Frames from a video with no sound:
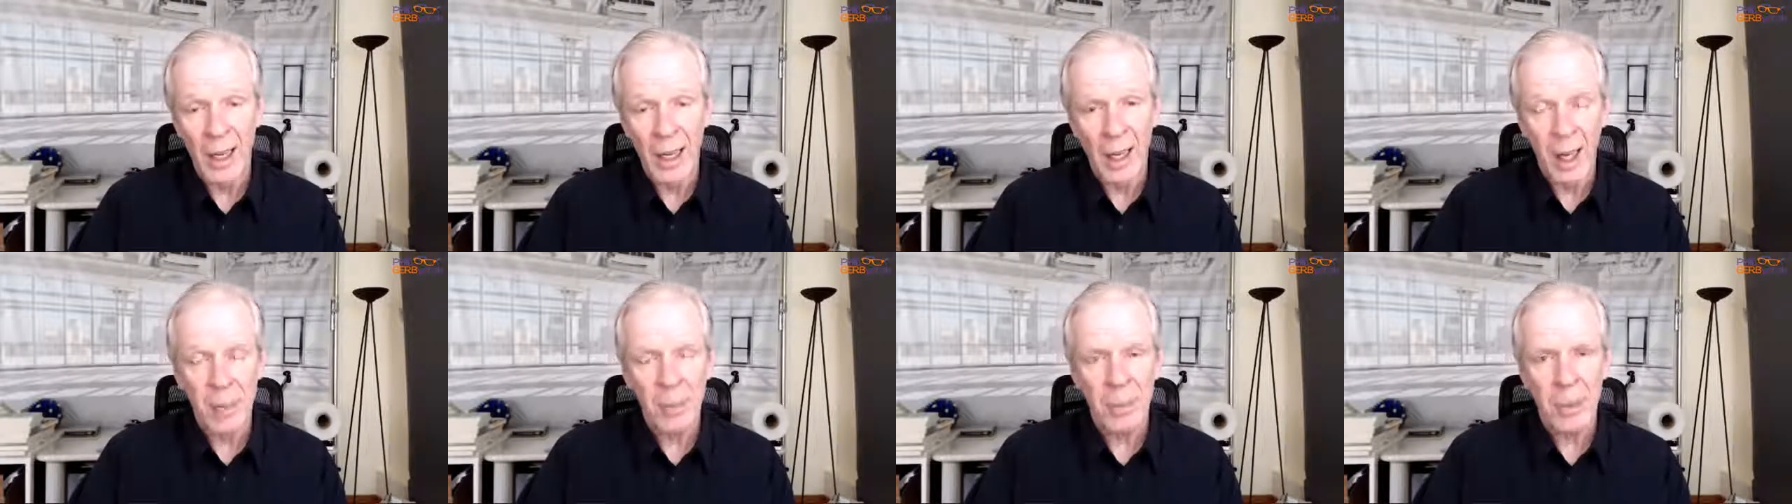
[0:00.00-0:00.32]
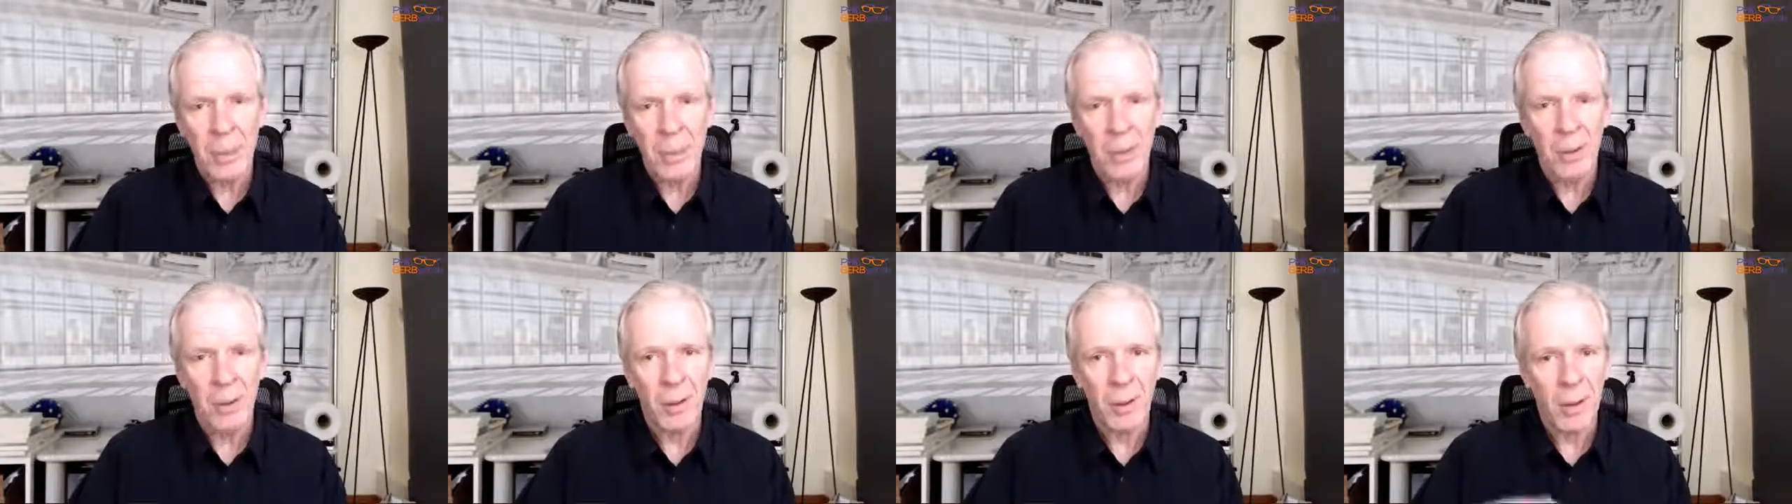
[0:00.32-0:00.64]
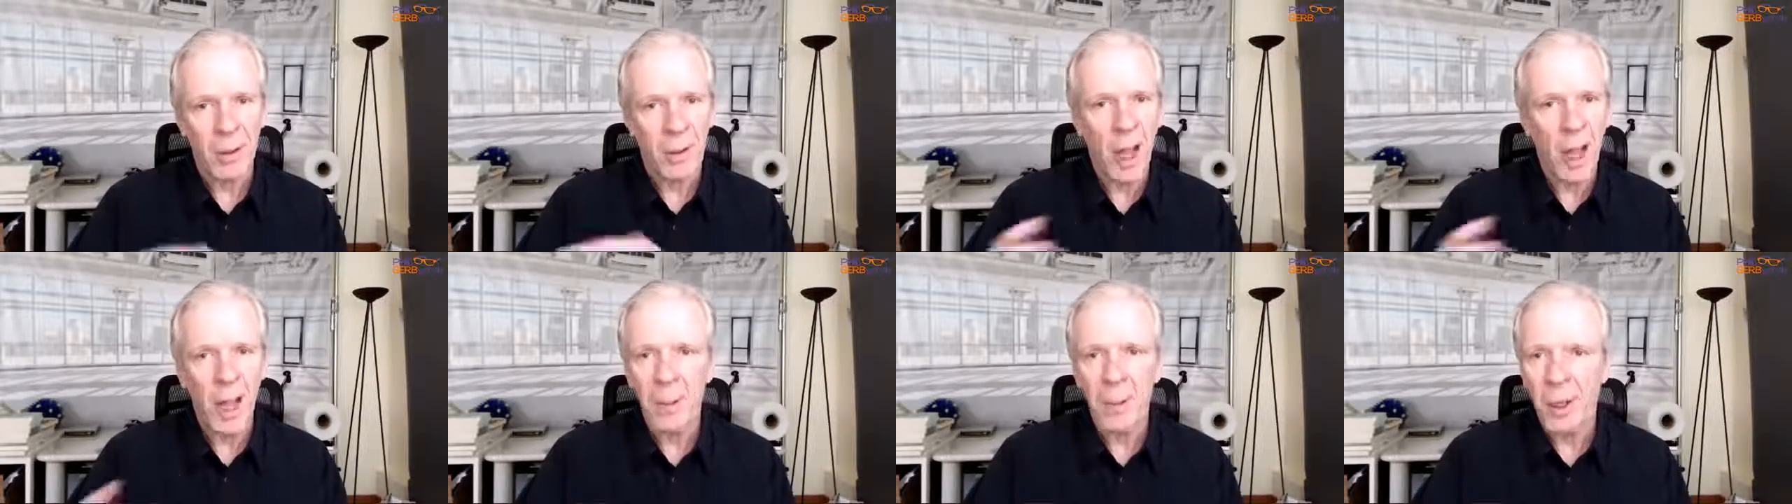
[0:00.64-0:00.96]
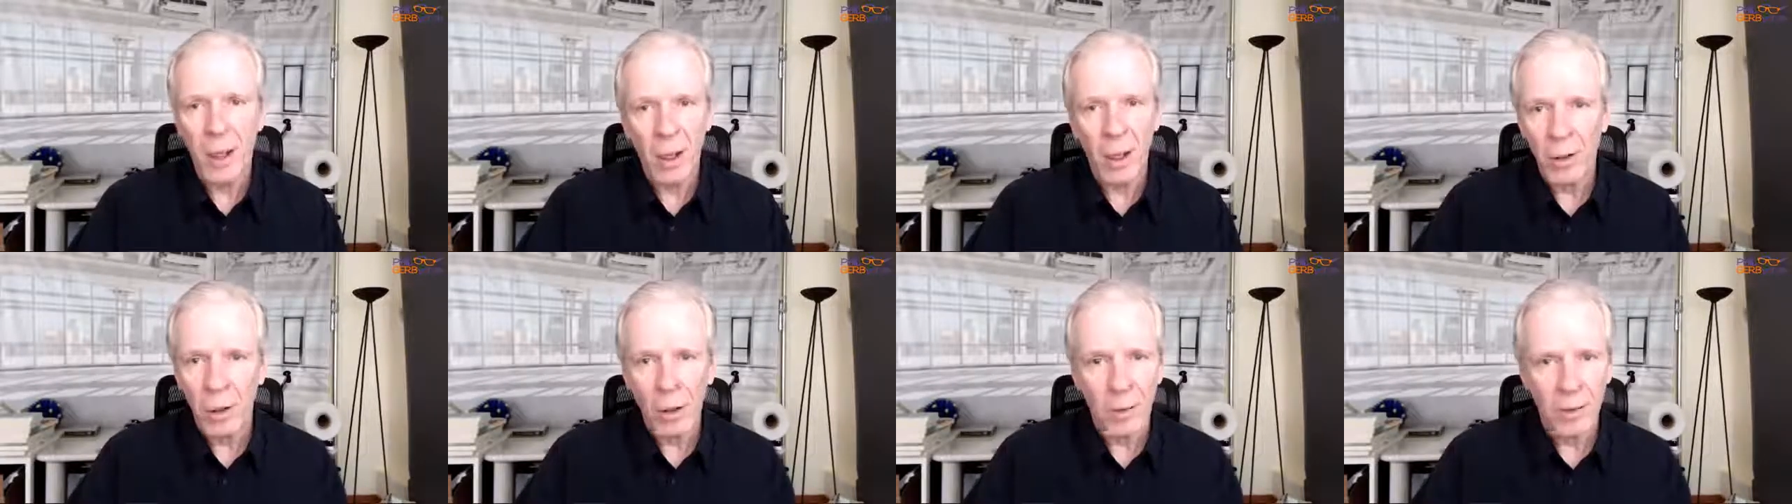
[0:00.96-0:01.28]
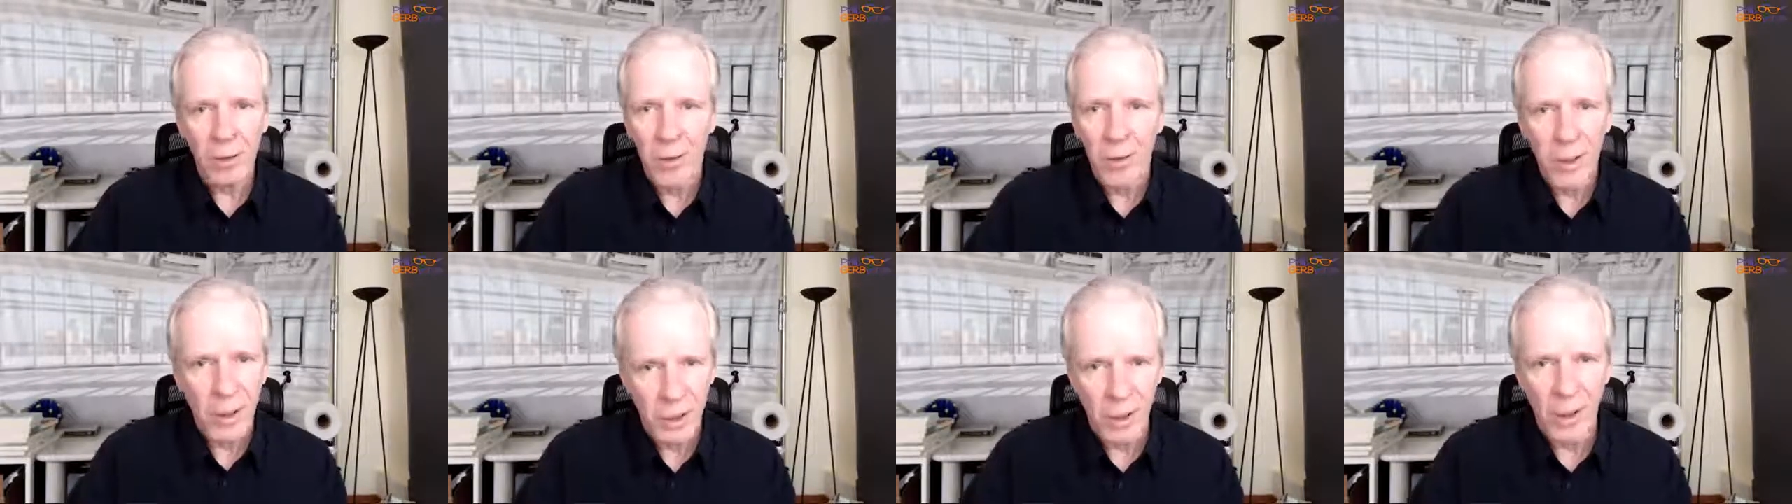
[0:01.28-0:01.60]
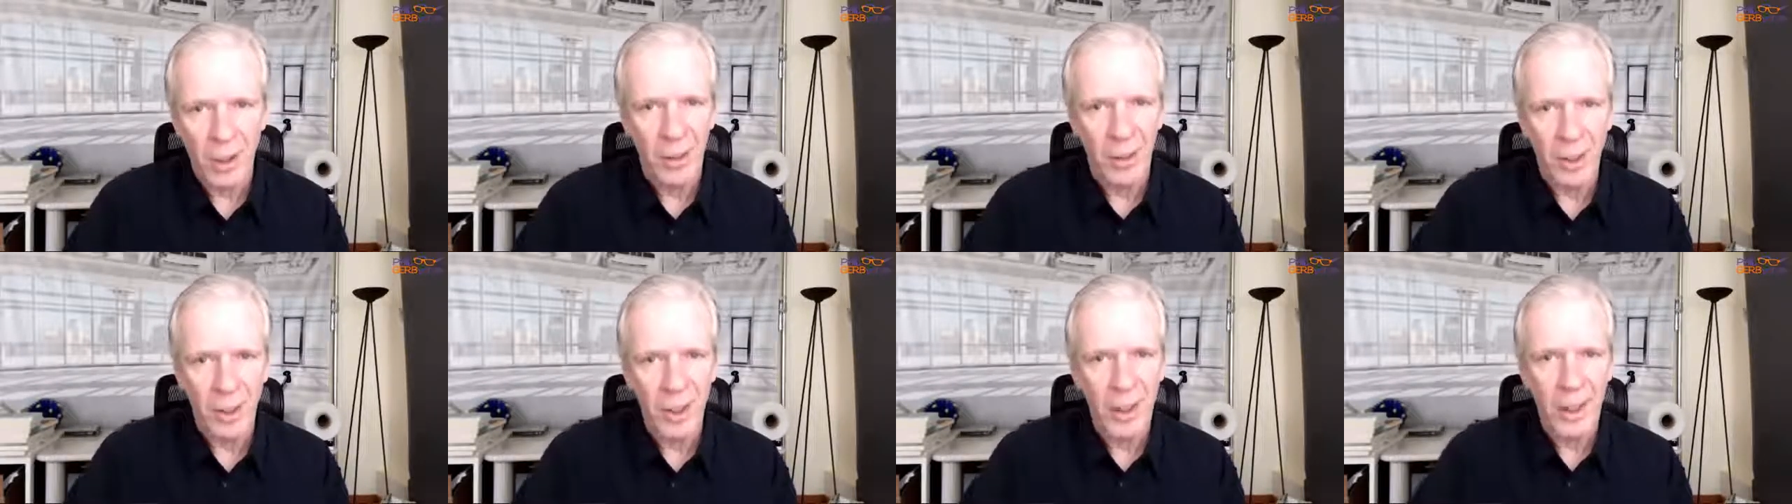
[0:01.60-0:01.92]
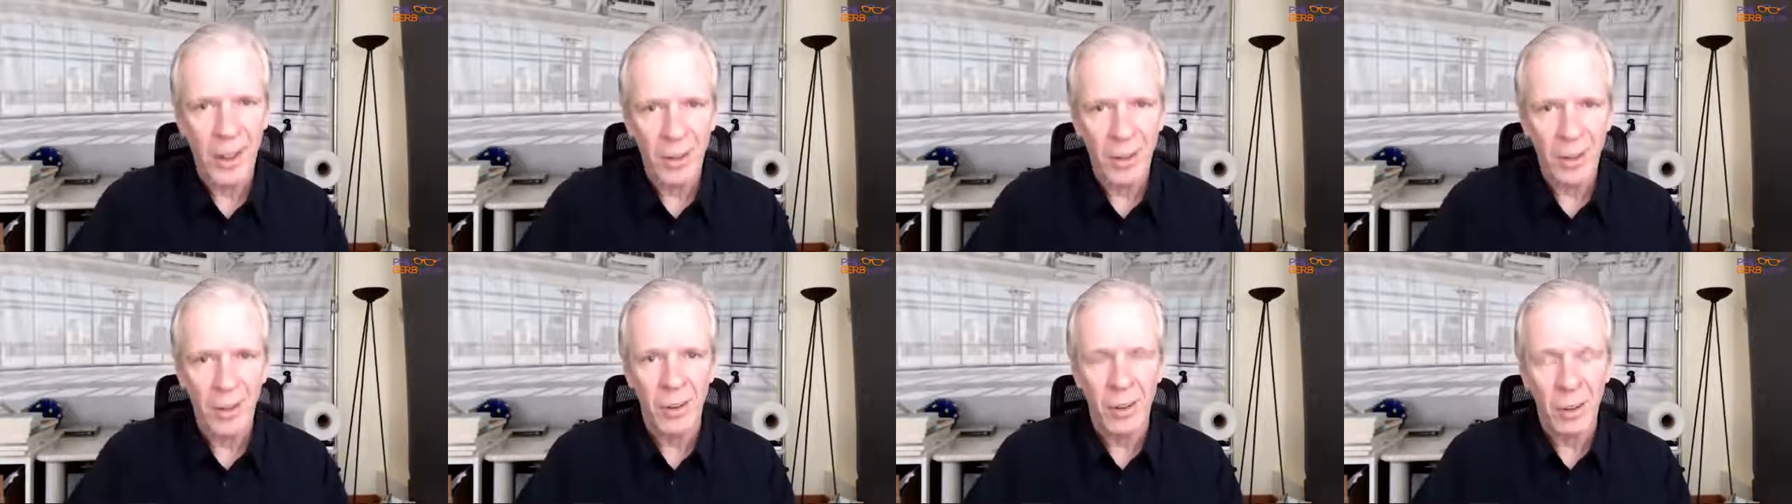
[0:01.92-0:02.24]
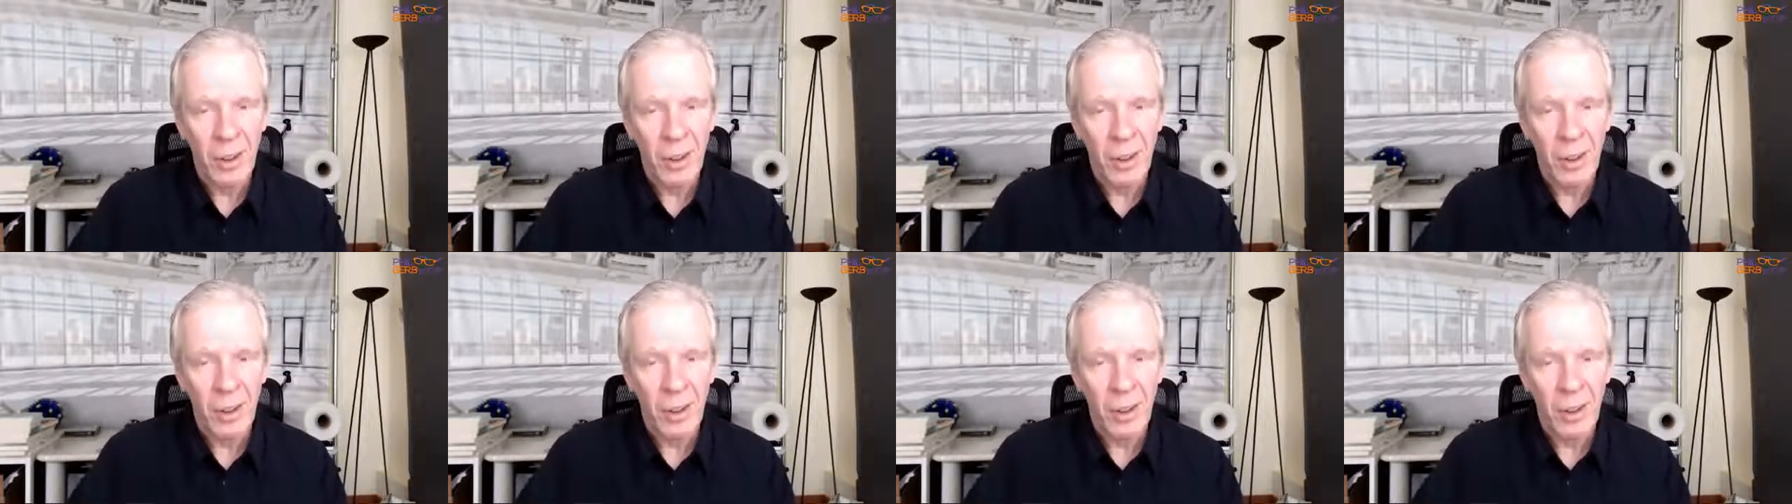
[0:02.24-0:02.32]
And people are climbing all over each other to get to it.